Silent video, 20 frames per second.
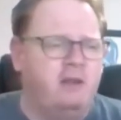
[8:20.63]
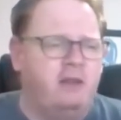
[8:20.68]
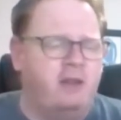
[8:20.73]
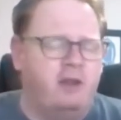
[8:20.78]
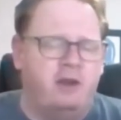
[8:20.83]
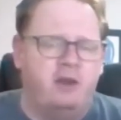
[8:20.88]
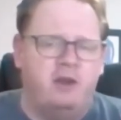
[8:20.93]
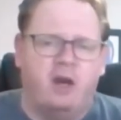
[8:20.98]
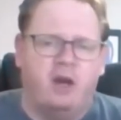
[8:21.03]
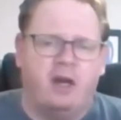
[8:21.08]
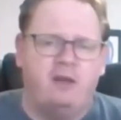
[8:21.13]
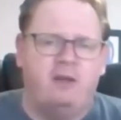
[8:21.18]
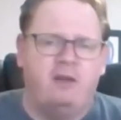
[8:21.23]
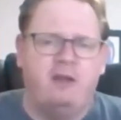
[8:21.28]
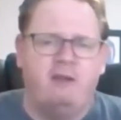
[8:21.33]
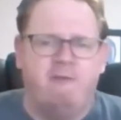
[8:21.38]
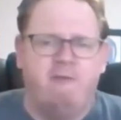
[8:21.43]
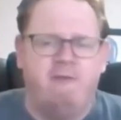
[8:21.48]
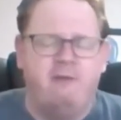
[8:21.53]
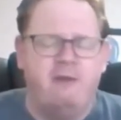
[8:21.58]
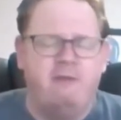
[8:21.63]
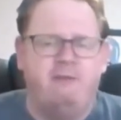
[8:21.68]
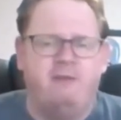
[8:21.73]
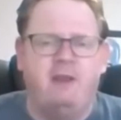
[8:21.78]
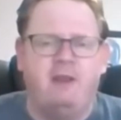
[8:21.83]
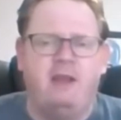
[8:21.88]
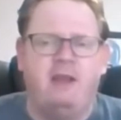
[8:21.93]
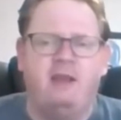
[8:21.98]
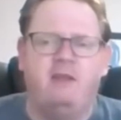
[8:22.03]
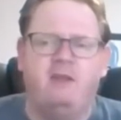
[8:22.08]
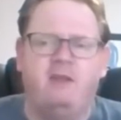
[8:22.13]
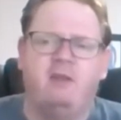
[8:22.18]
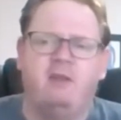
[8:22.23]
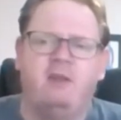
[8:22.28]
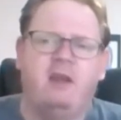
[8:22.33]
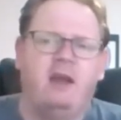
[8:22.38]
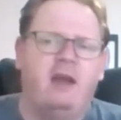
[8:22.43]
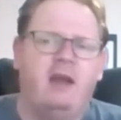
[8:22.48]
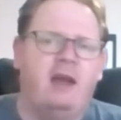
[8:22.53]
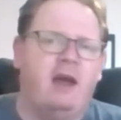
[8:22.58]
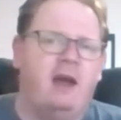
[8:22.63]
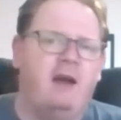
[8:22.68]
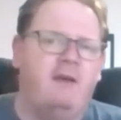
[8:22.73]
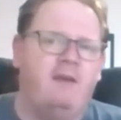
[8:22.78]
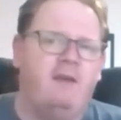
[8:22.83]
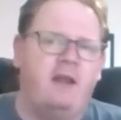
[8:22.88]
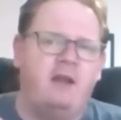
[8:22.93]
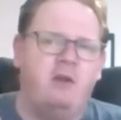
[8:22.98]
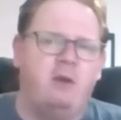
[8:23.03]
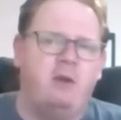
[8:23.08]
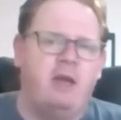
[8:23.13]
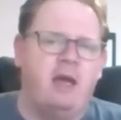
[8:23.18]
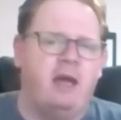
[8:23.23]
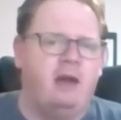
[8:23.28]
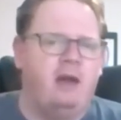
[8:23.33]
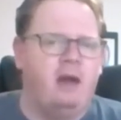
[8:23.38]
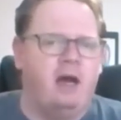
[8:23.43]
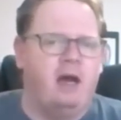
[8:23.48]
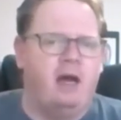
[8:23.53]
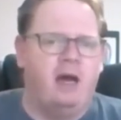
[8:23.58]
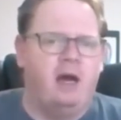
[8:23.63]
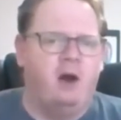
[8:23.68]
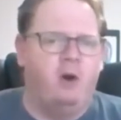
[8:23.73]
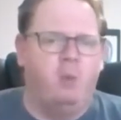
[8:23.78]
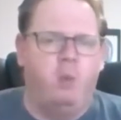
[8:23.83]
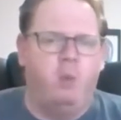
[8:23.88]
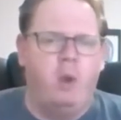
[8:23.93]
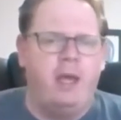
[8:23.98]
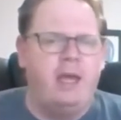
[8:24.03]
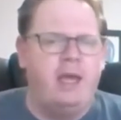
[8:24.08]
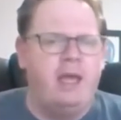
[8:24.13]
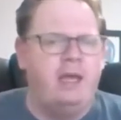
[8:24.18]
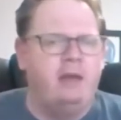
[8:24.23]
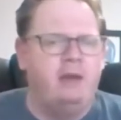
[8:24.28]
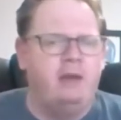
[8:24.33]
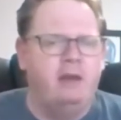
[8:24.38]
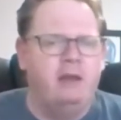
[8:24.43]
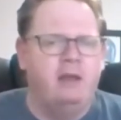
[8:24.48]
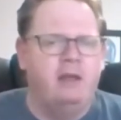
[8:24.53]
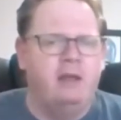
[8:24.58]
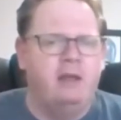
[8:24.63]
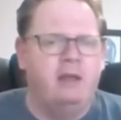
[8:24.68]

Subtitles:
the 1950s, and then you get a weird